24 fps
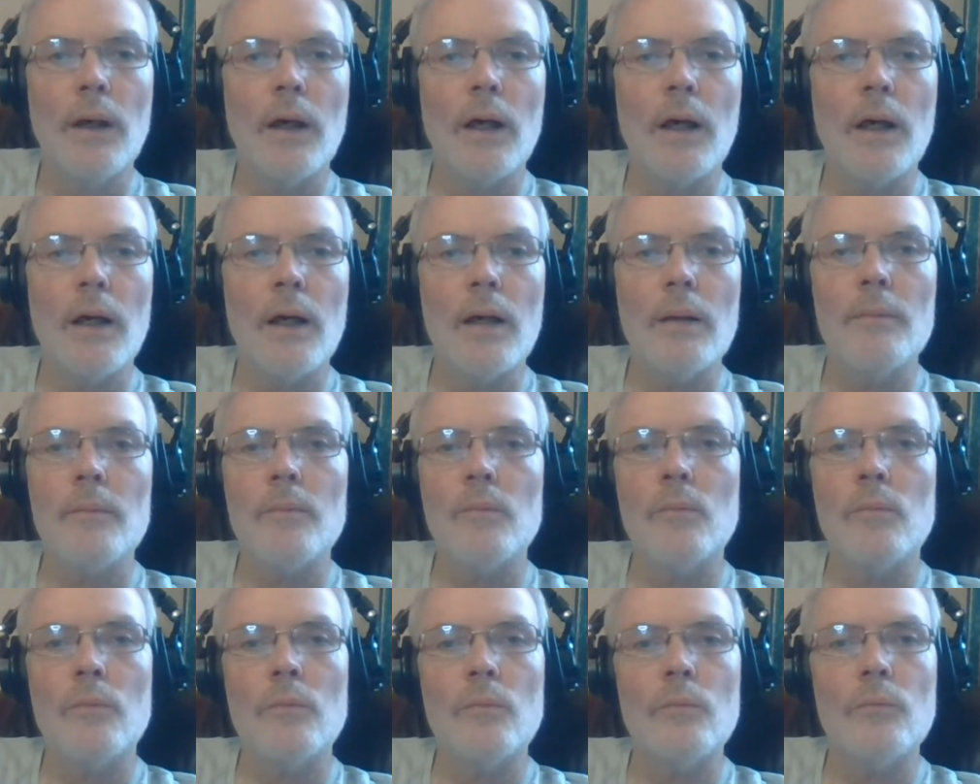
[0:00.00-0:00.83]

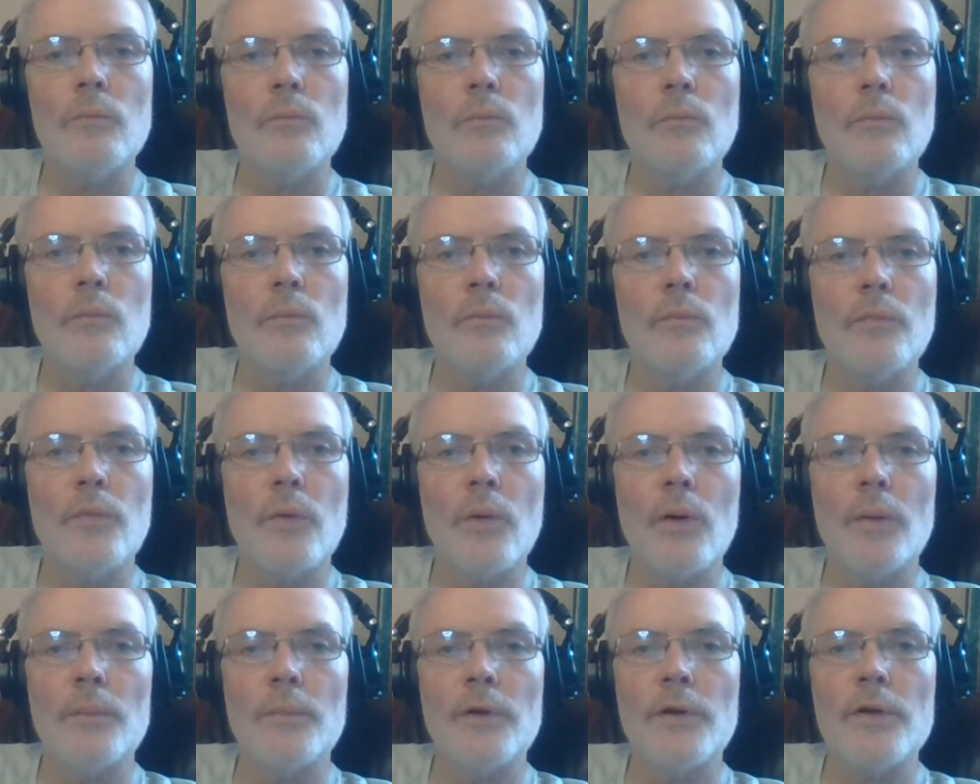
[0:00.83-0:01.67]

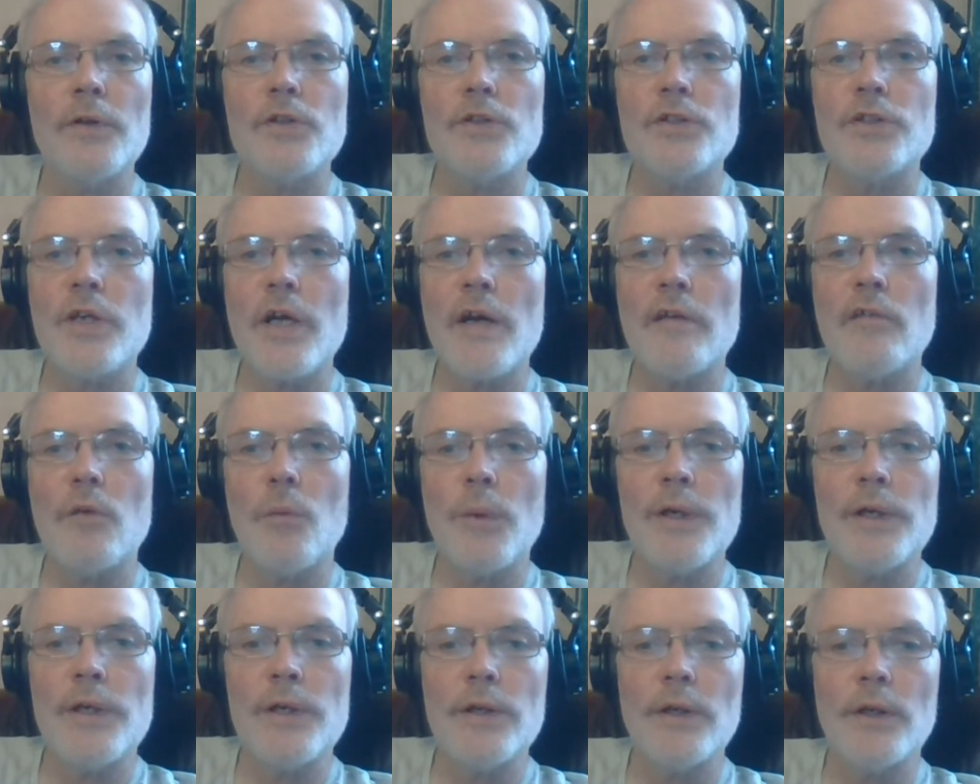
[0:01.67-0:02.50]
Well, I'm going to share a
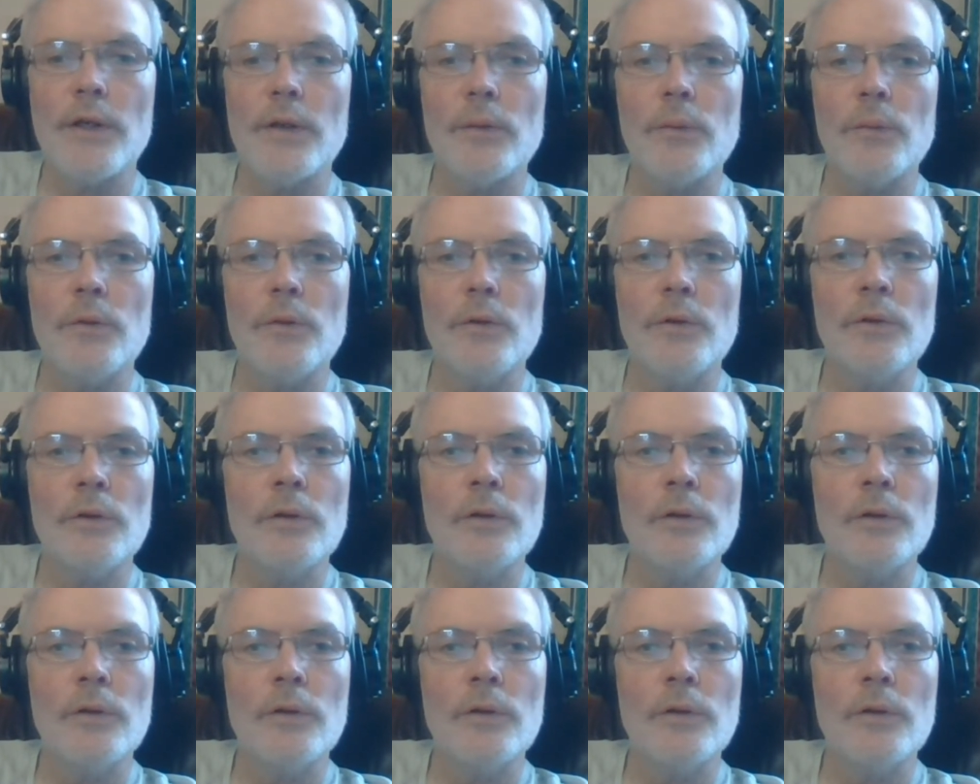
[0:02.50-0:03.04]
window,